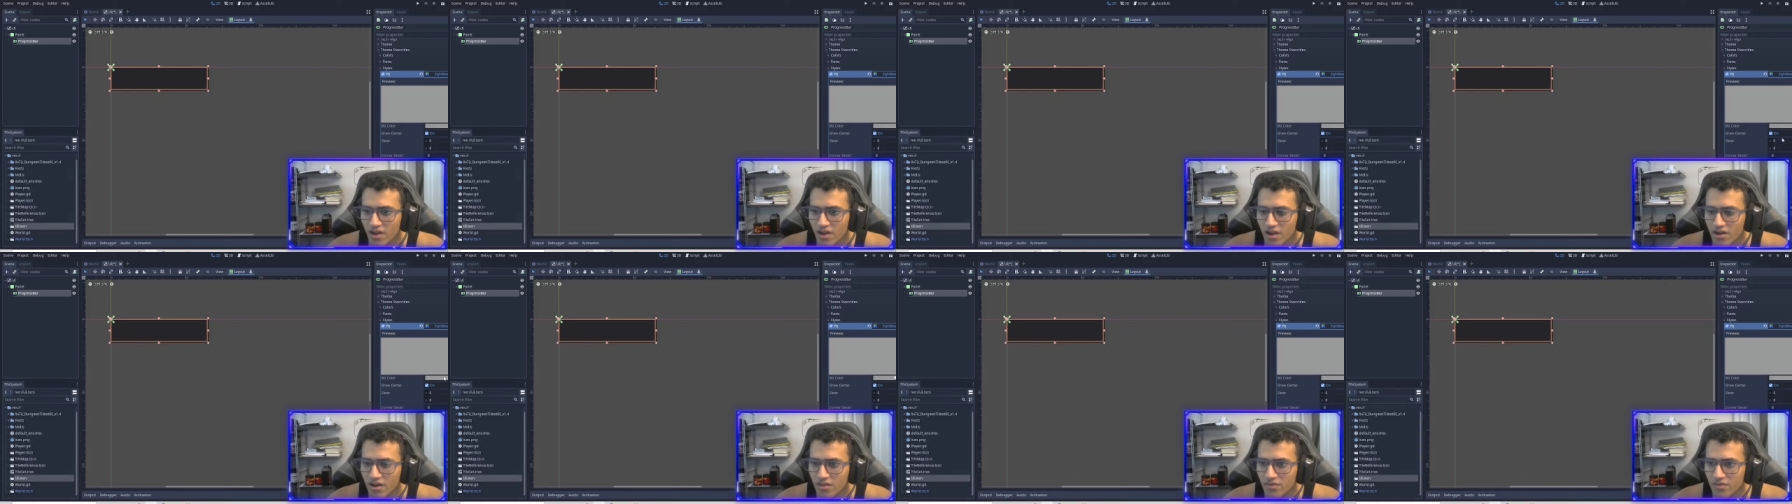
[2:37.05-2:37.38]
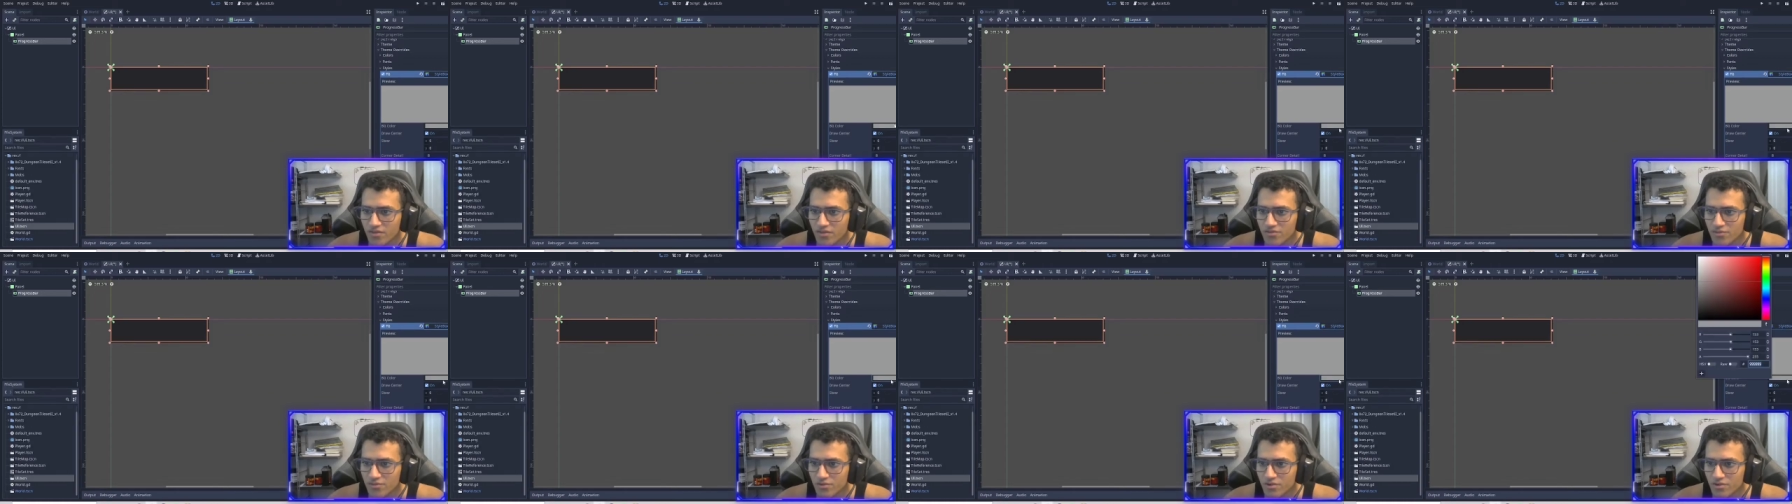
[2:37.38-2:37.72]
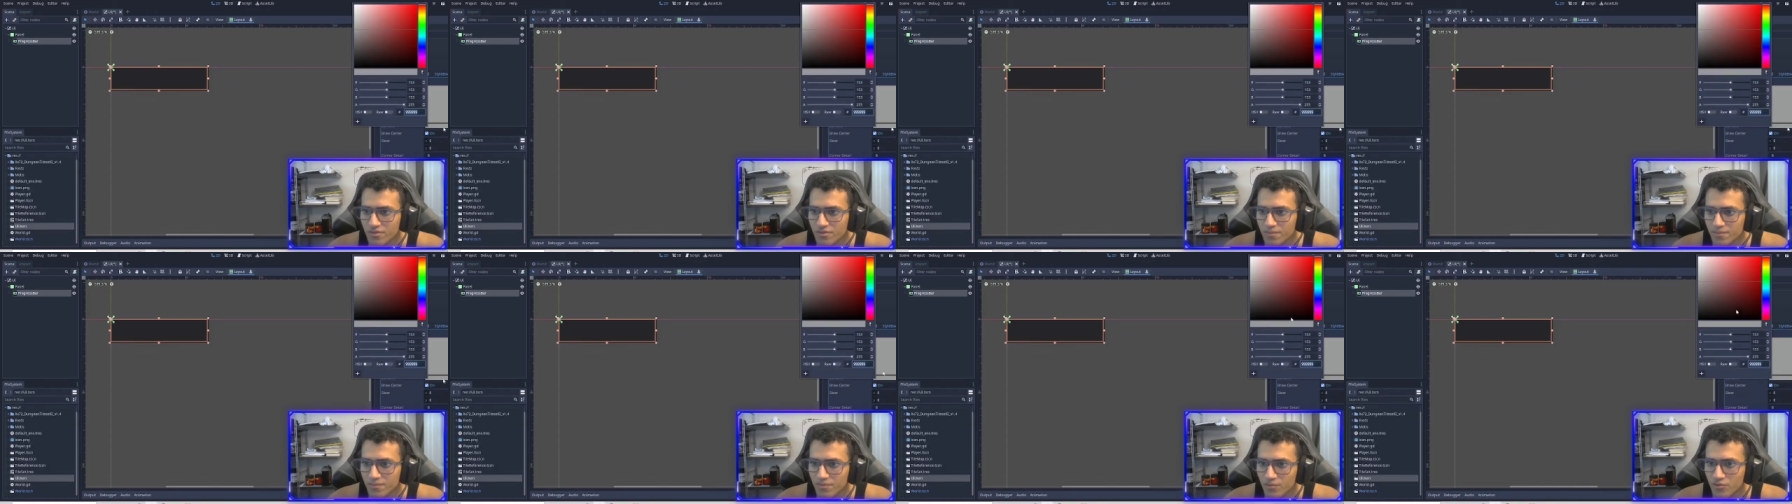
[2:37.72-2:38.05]
And in this
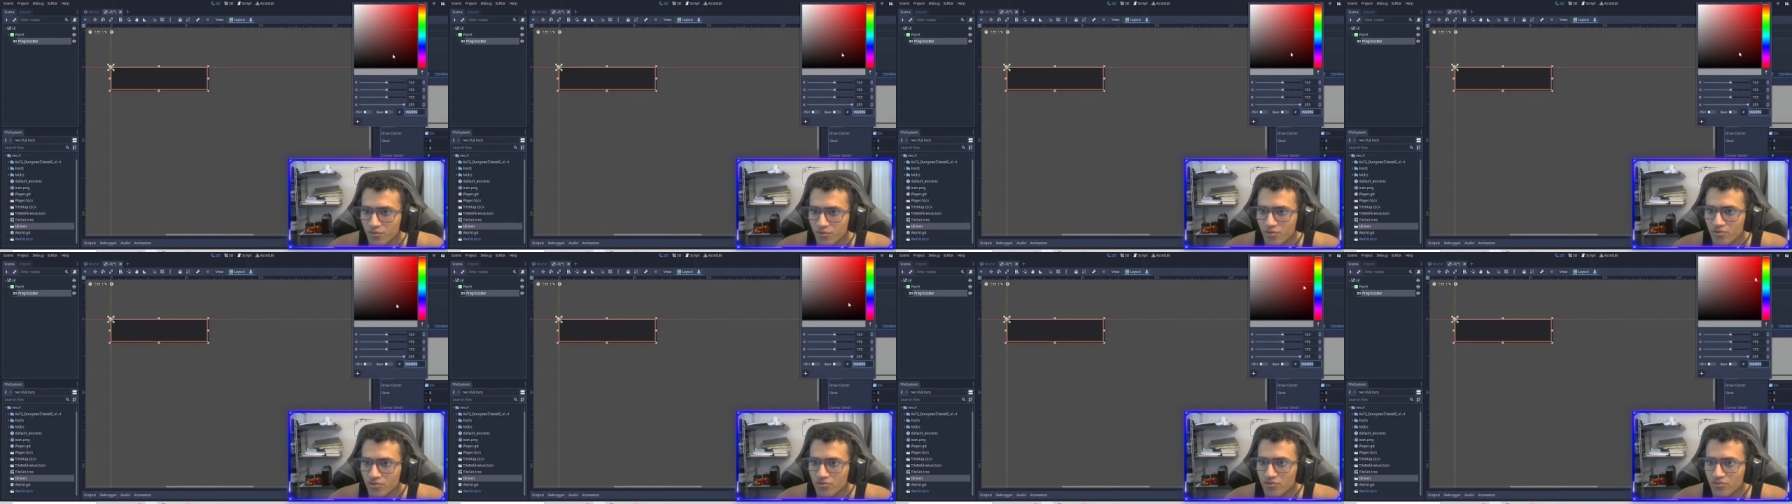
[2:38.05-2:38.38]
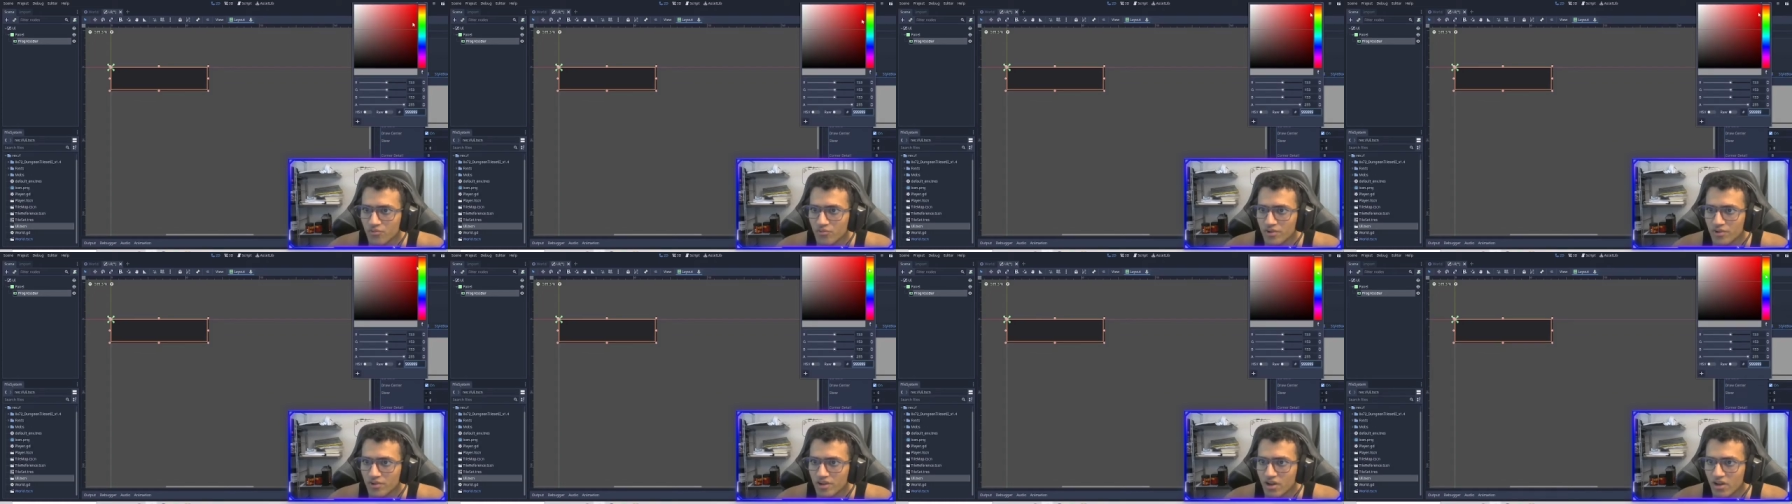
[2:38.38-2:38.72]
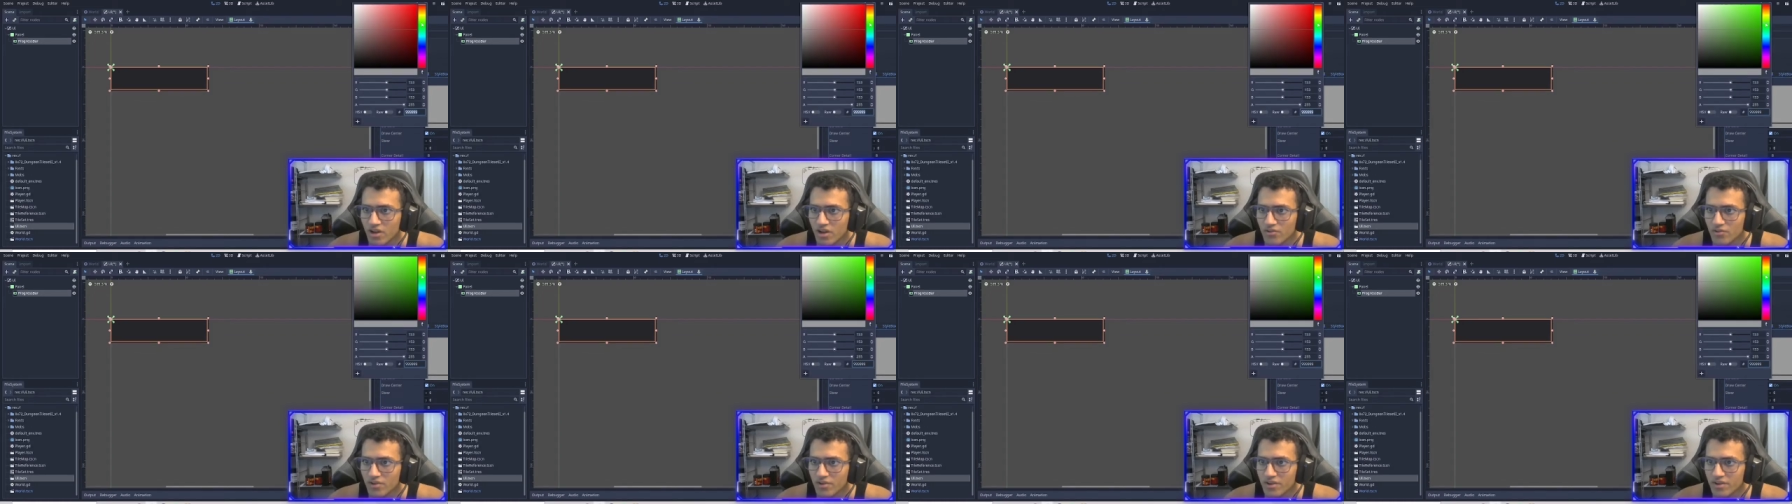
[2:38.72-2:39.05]
one, we're going to
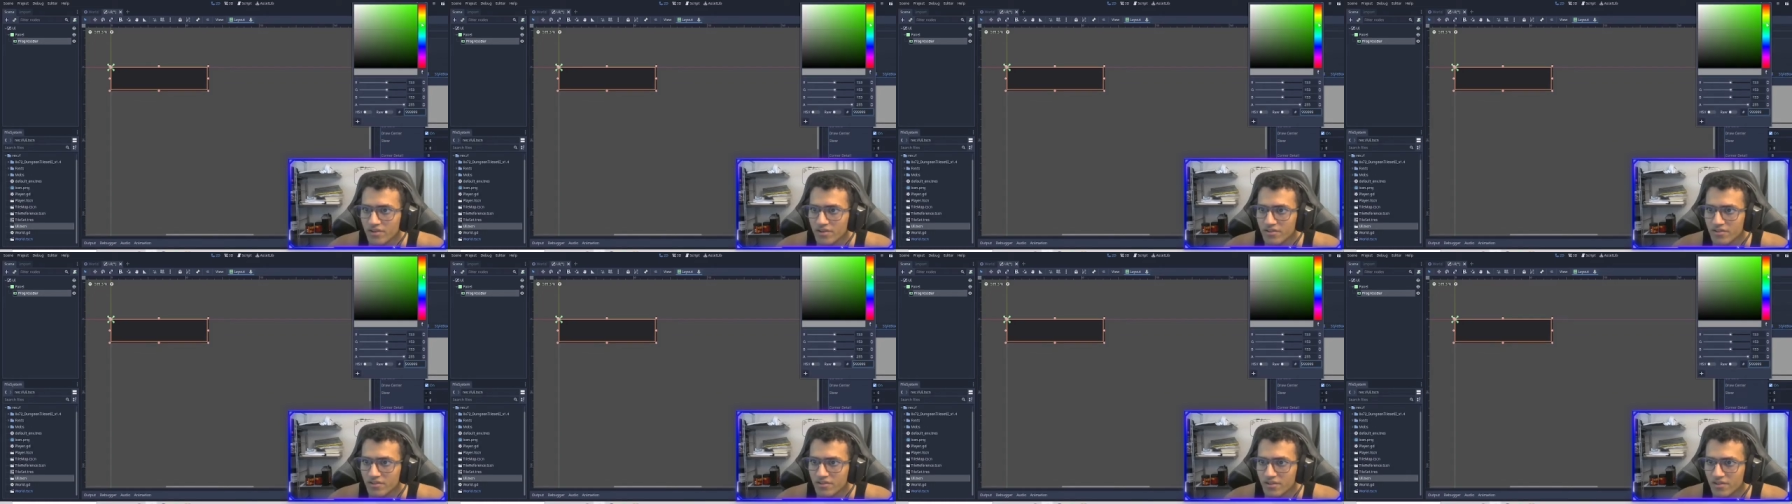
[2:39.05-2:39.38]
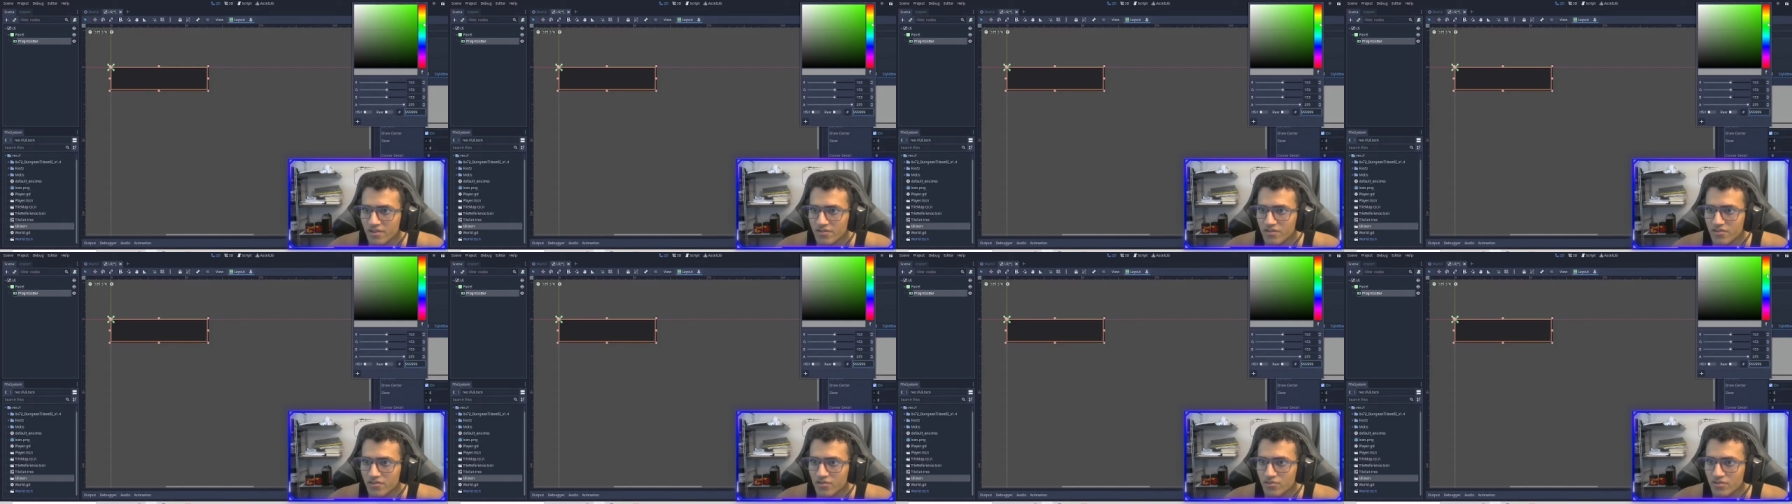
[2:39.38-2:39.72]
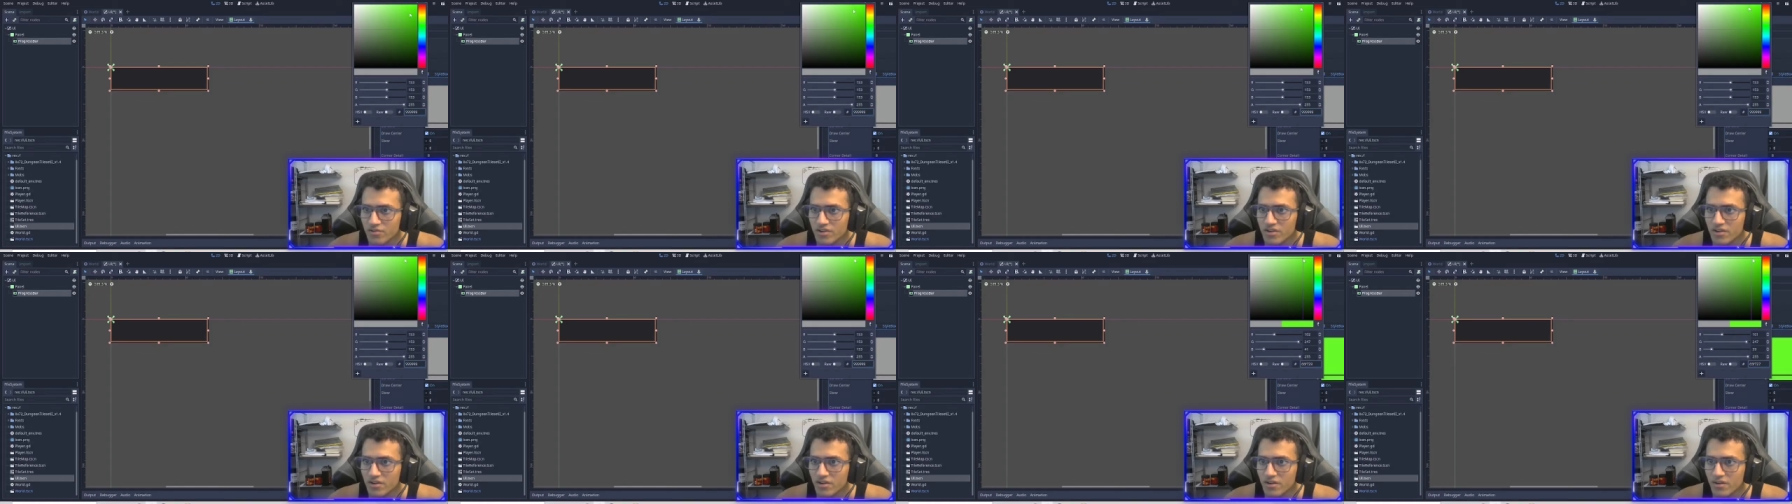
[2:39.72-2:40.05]
recolor it as
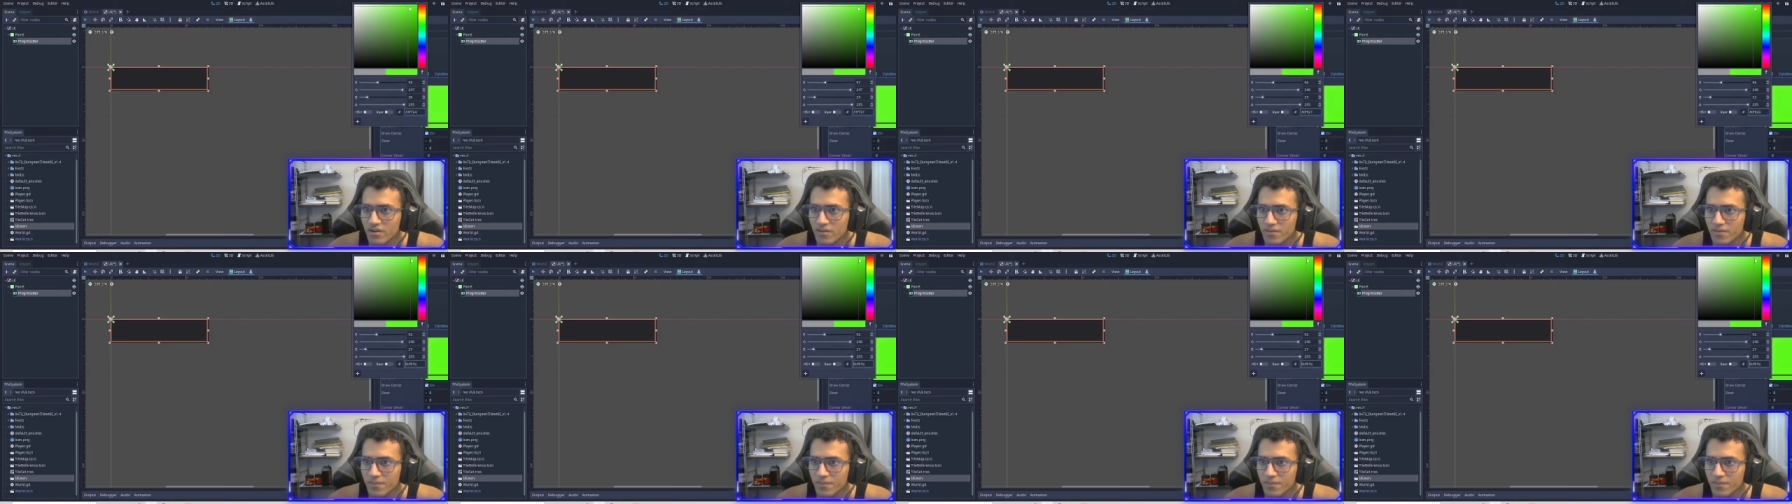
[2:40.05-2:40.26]
green.